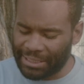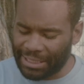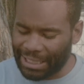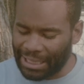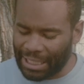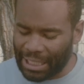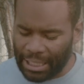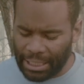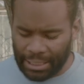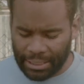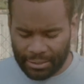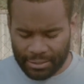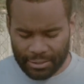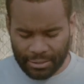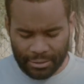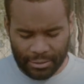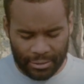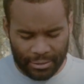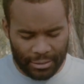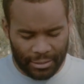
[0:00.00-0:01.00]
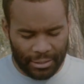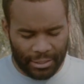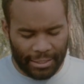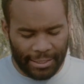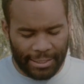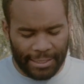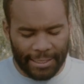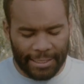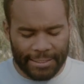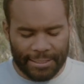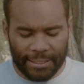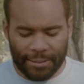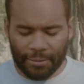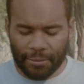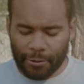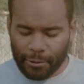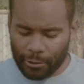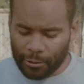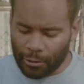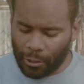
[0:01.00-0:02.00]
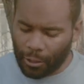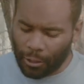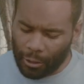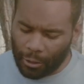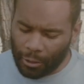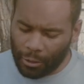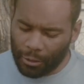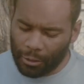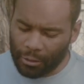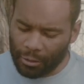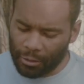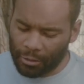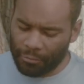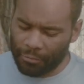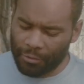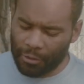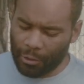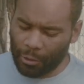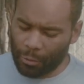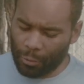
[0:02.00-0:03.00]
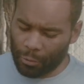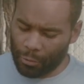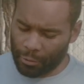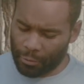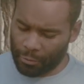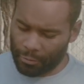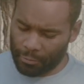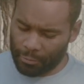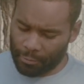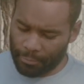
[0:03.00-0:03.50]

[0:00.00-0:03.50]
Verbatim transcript: delight is in the law of the Lord,